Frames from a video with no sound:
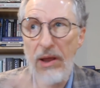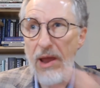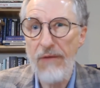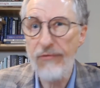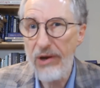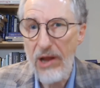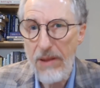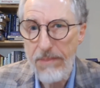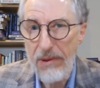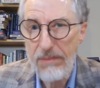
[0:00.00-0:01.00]

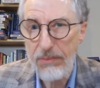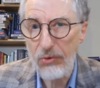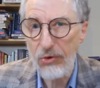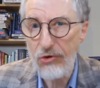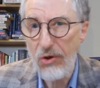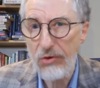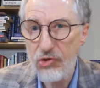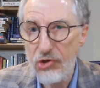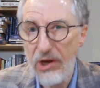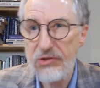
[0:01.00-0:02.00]
everyday people, not
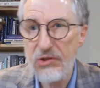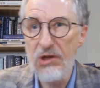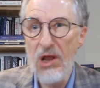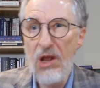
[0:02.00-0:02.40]
just